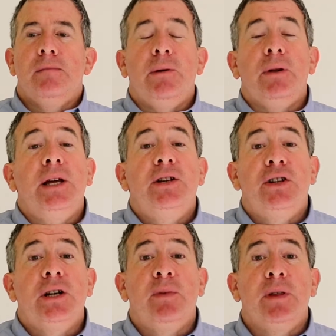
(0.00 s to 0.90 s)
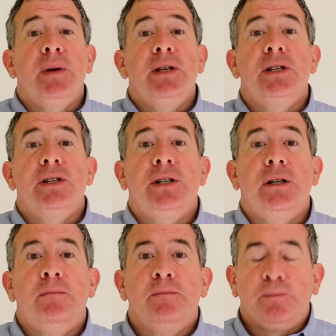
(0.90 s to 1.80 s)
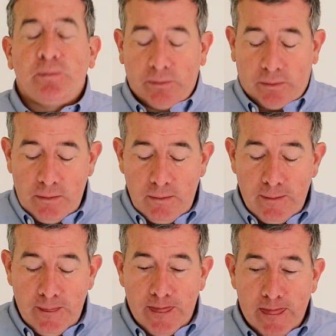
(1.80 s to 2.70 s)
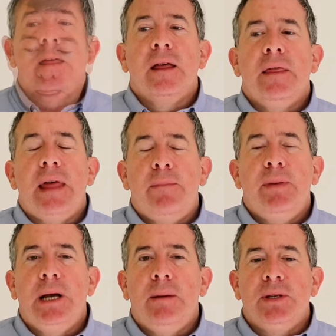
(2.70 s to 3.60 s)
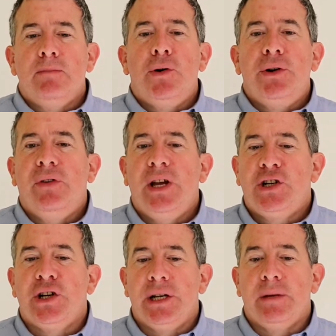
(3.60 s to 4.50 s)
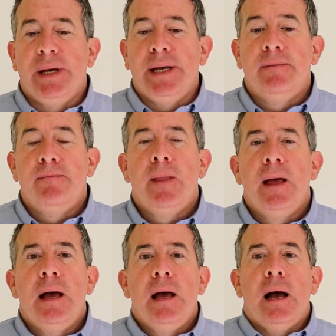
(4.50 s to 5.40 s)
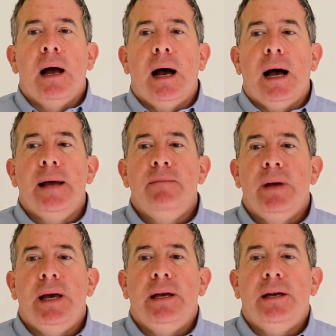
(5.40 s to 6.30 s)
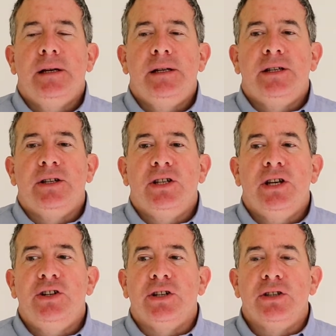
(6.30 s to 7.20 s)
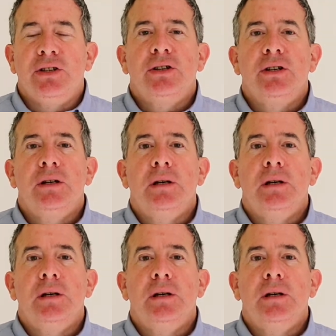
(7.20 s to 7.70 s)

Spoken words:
my relationship with my sister. That becomes a motivation to me. I make decisions